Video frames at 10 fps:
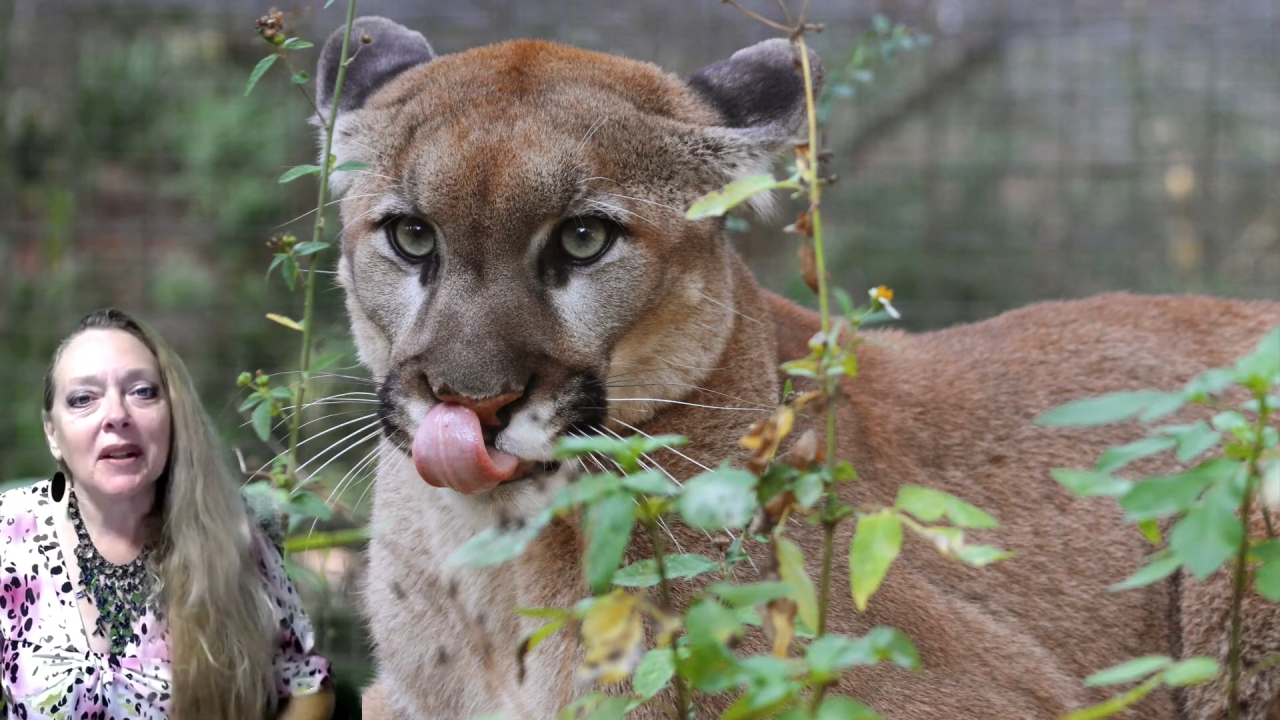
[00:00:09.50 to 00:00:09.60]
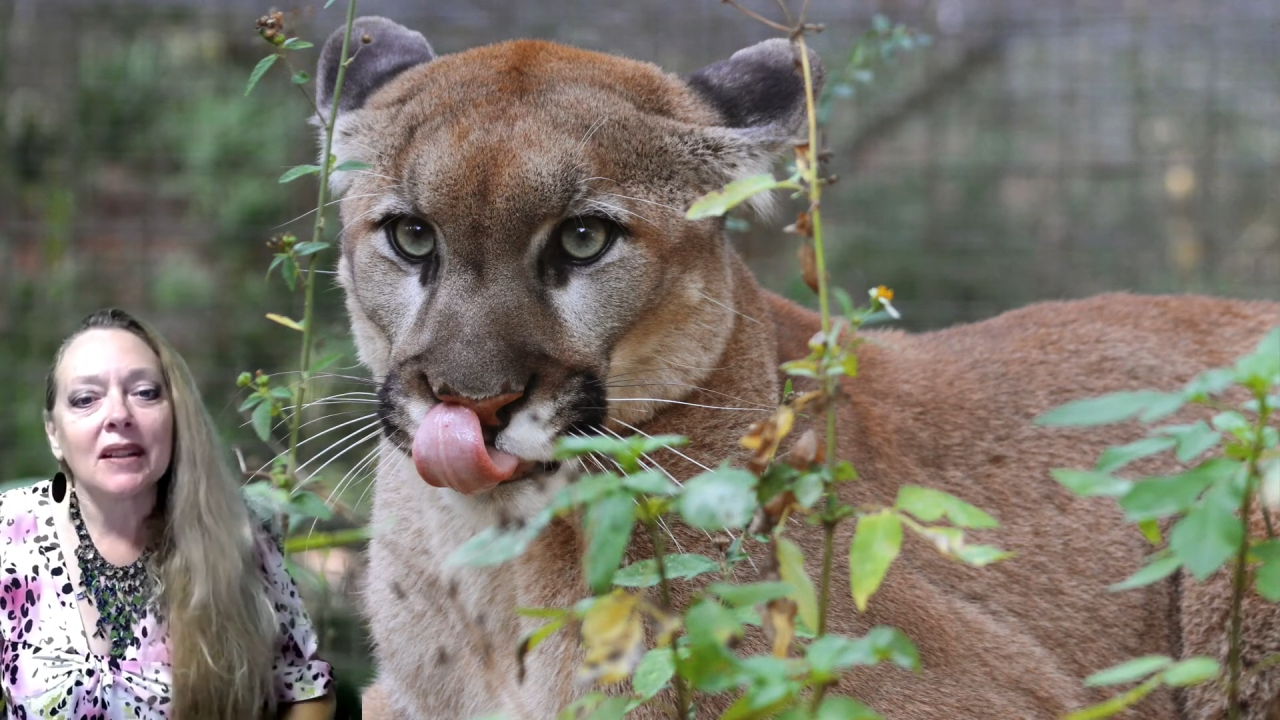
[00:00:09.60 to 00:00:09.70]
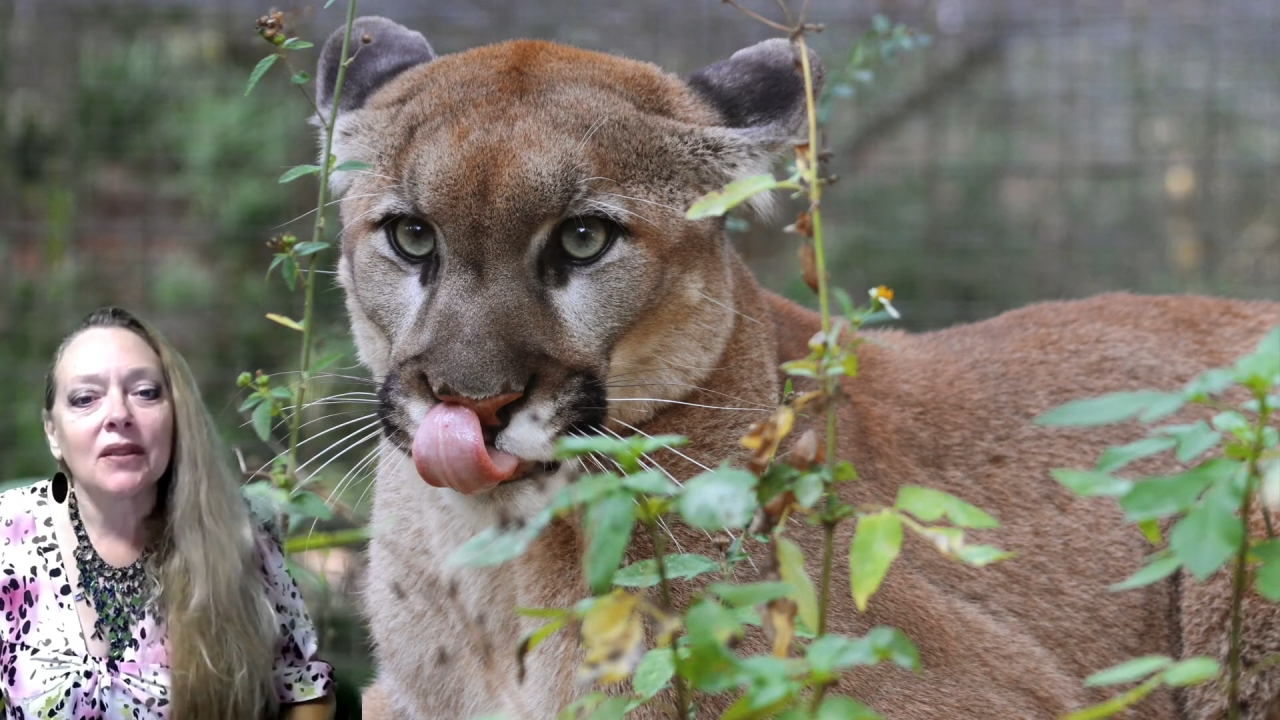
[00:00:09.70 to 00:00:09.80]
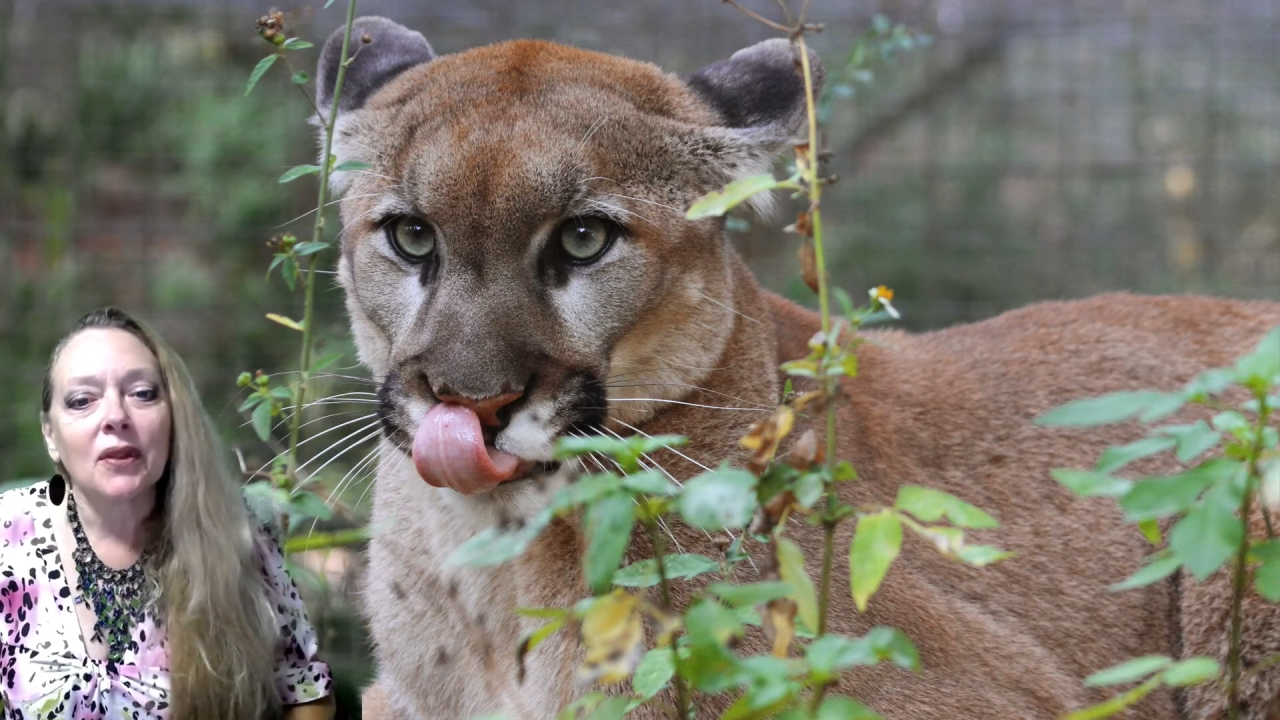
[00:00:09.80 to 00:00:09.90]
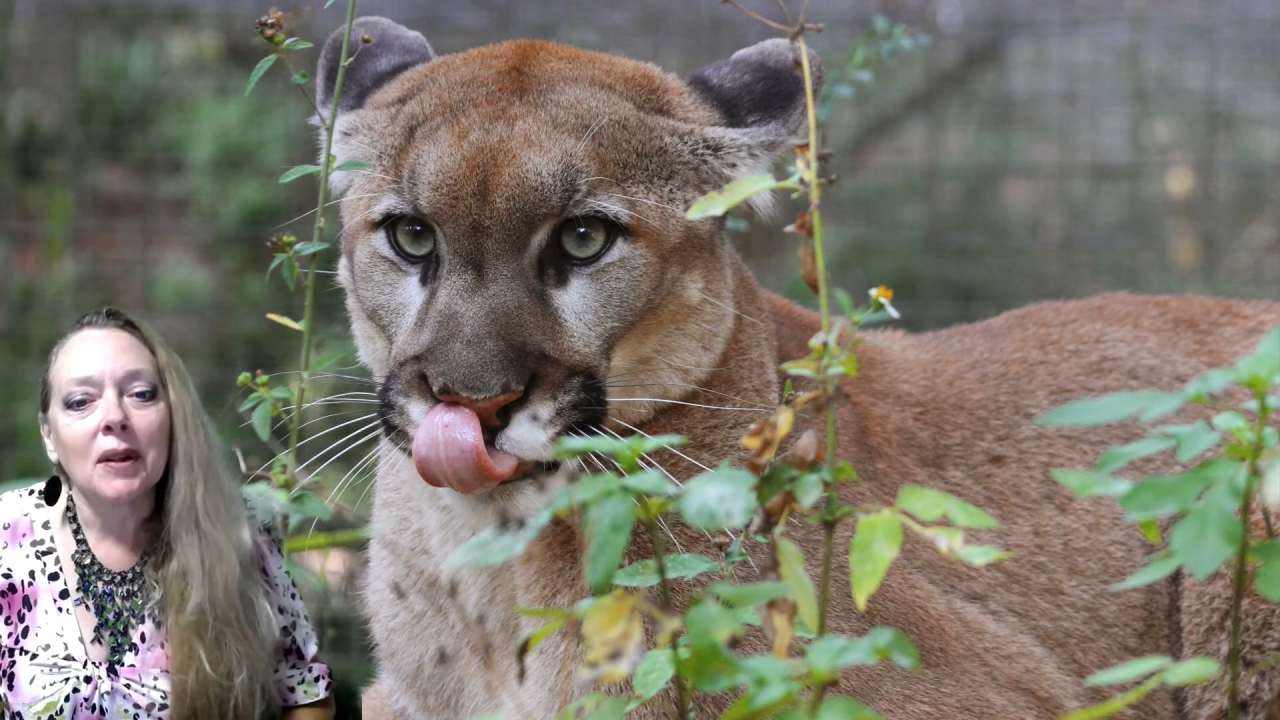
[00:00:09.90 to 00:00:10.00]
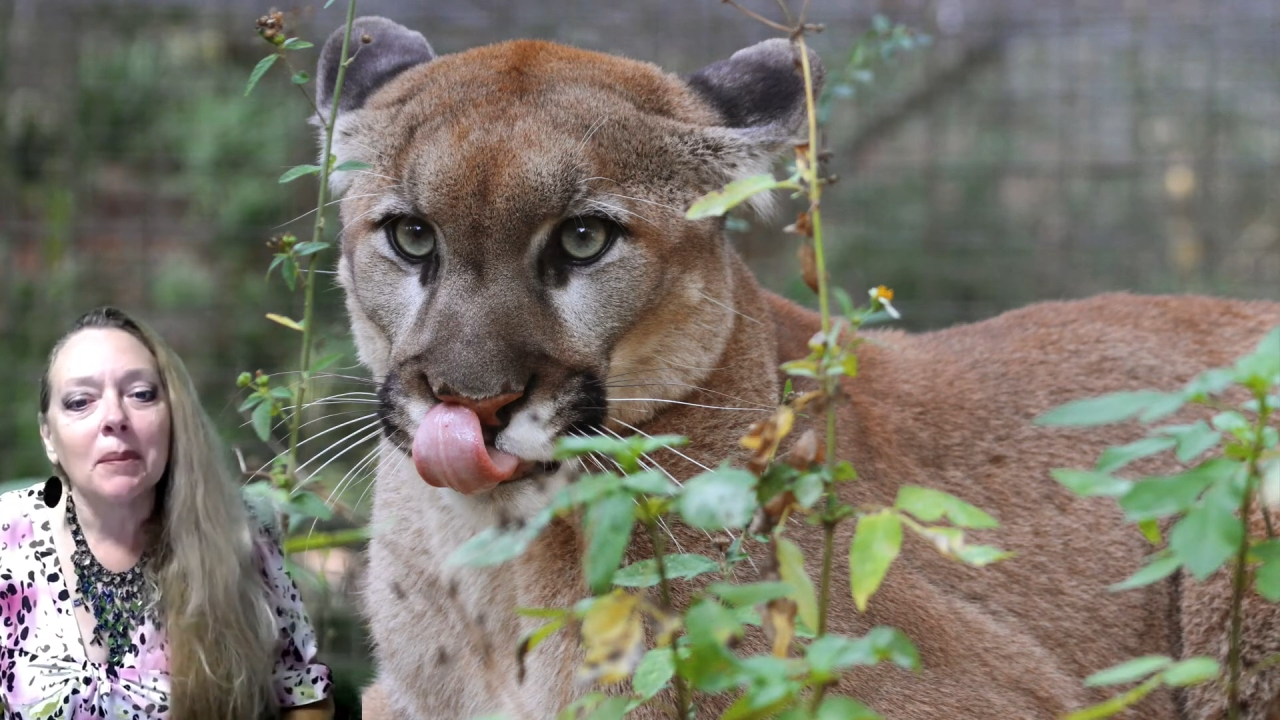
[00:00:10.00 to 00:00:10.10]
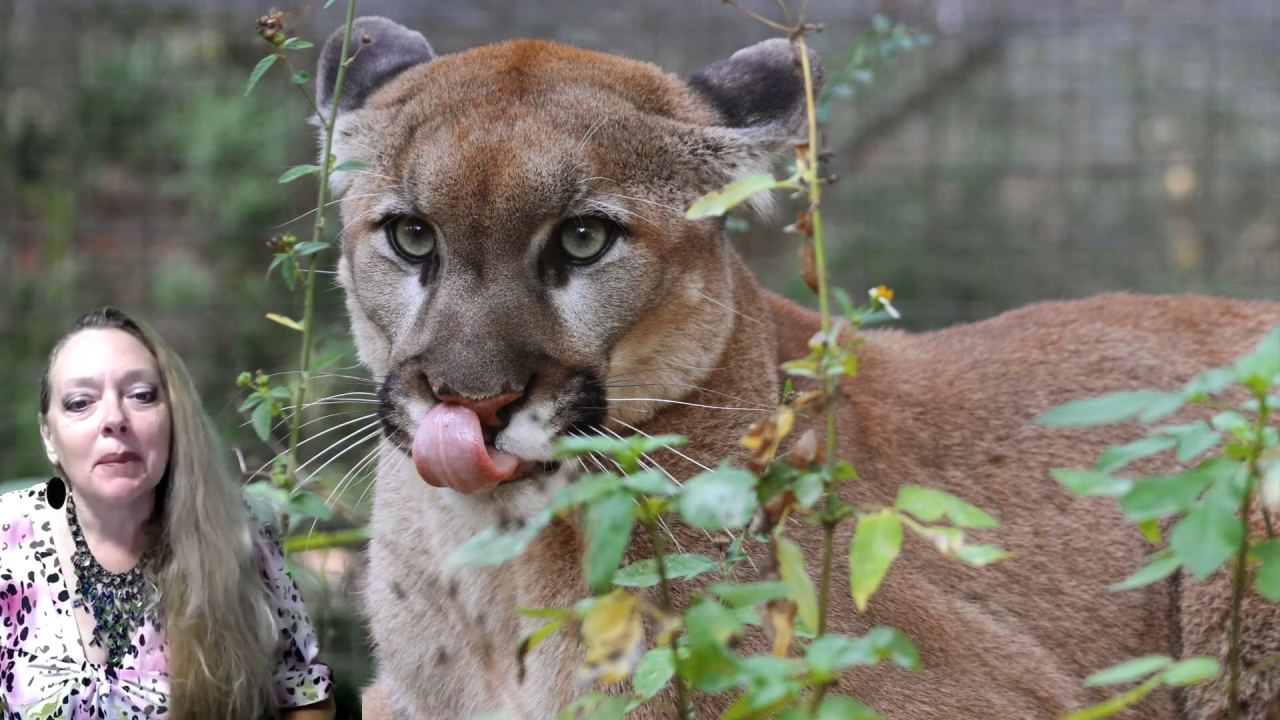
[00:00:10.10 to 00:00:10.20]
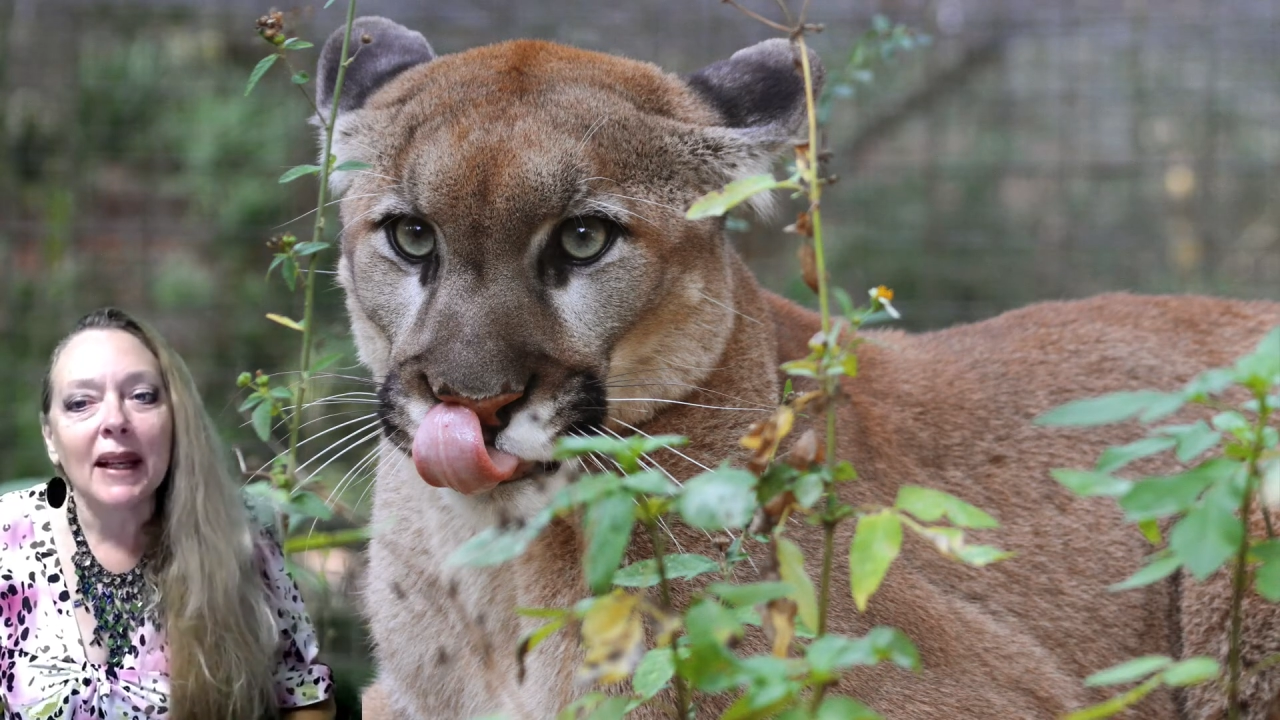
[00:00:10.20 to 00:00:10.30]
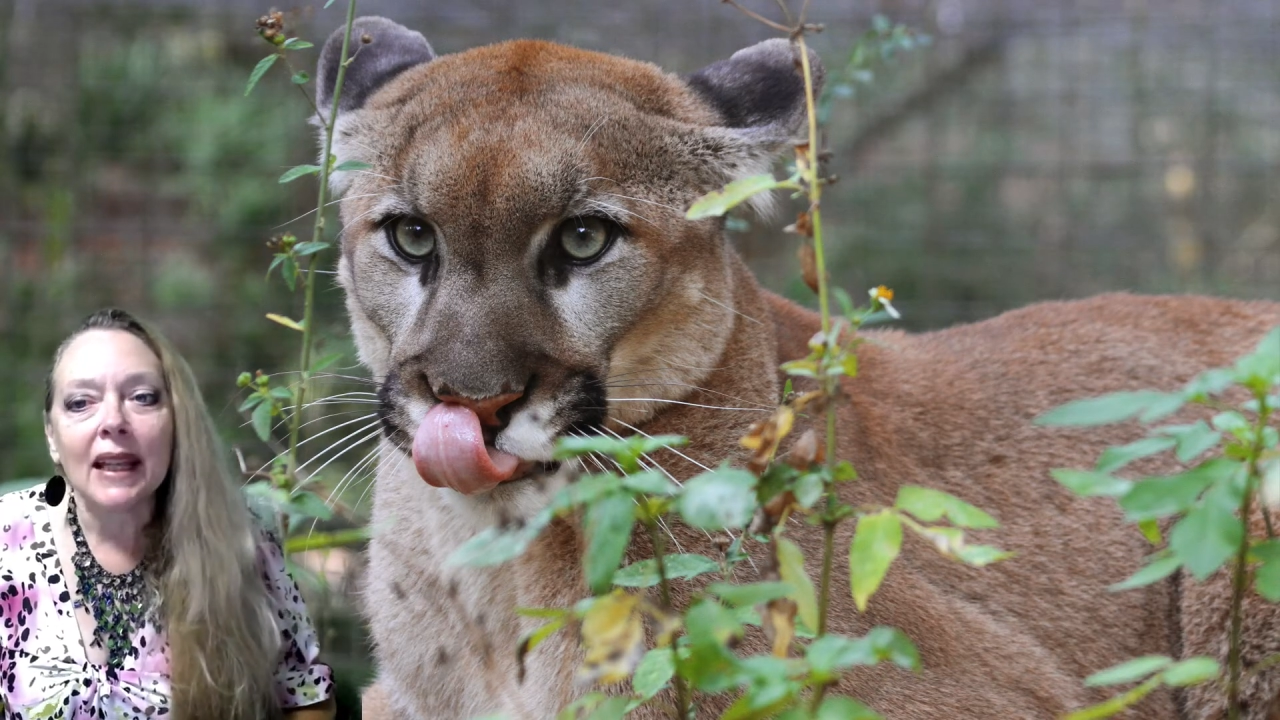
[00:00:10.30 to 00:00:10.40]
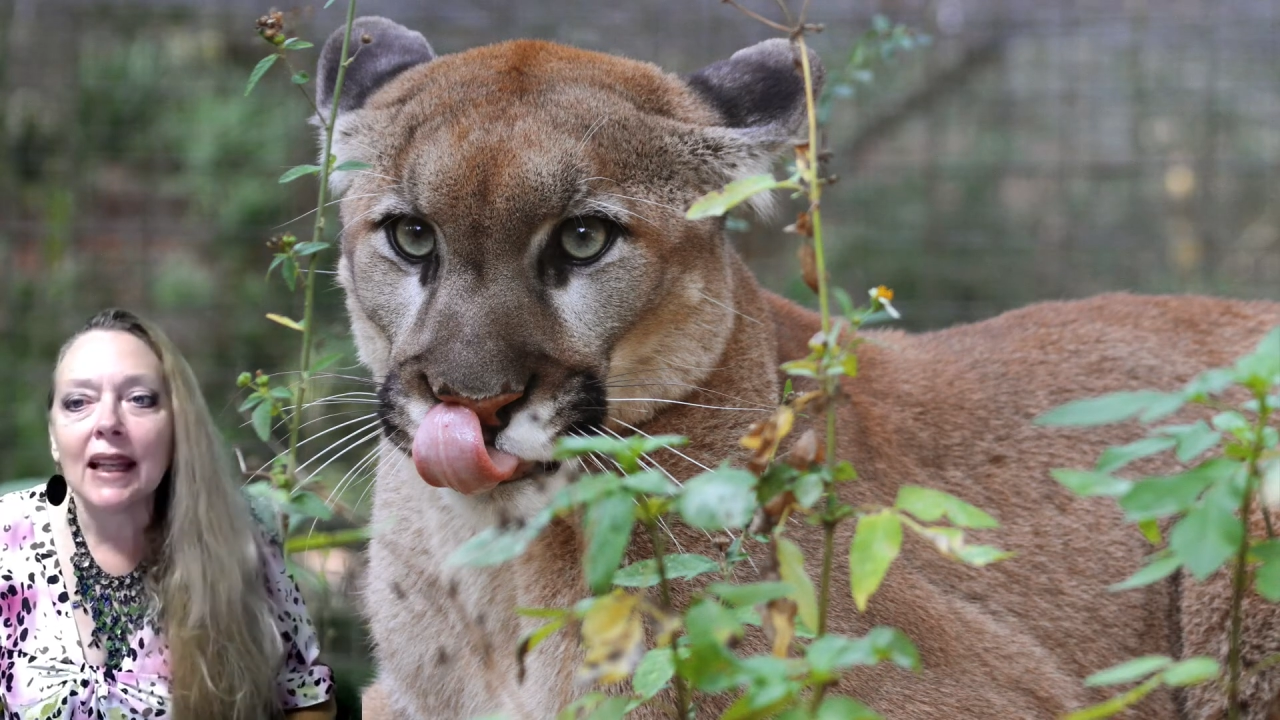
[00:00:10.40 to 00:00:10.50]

is from Becky